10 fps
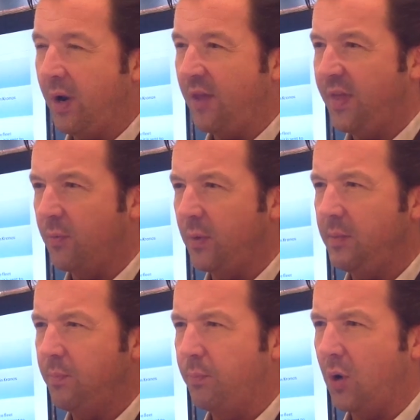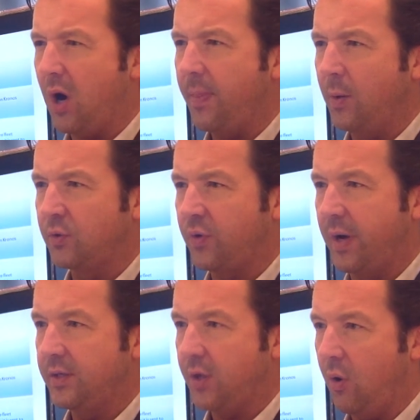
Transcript: what I think really brought those trends